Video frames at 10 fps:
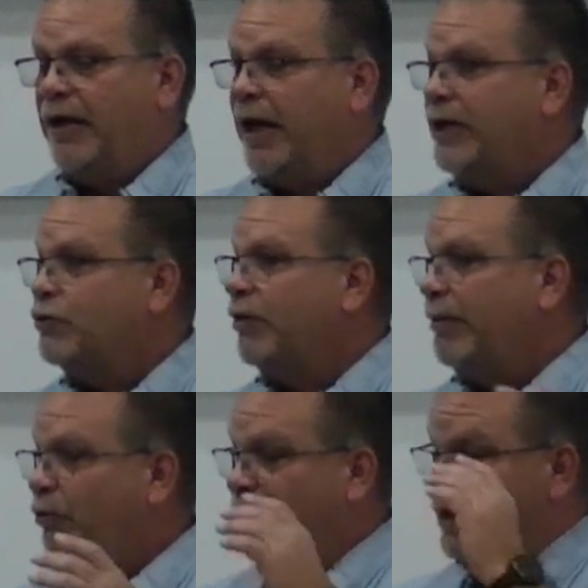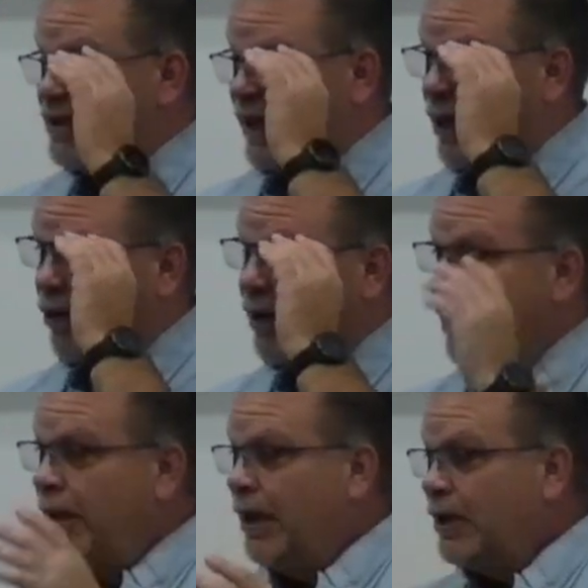I just want to point this
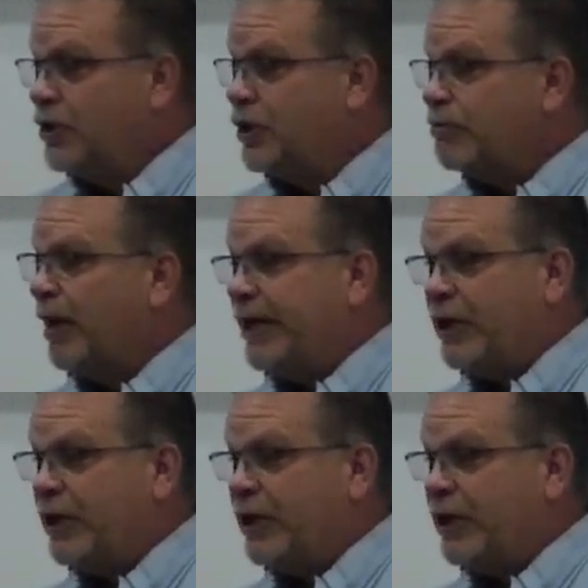out because this money